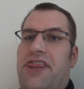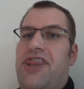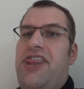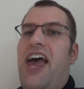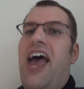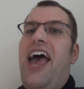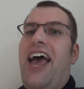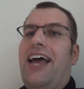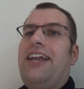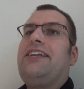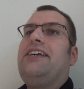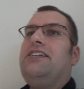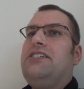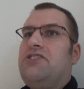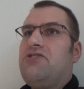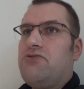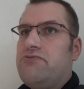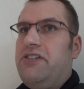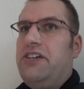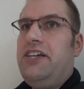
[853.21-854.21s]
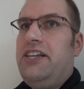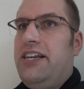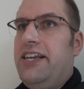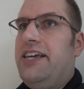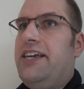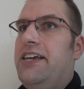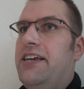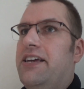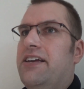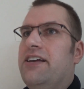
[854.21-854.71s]
That is
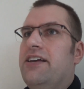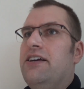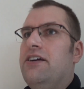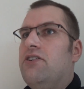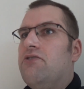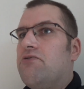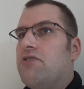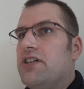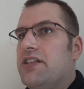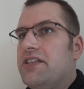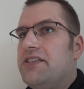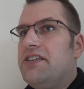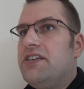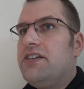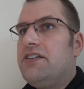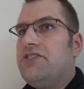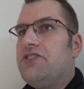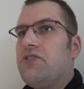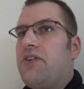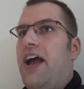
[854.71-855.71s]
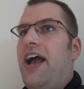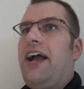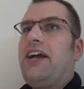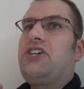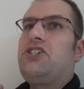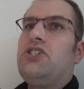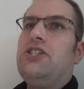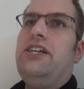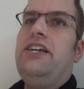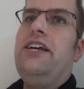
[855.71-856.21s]
3D, where the things are
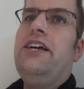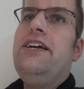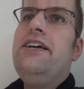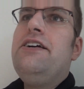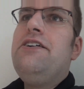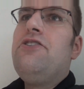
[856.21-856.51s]
actually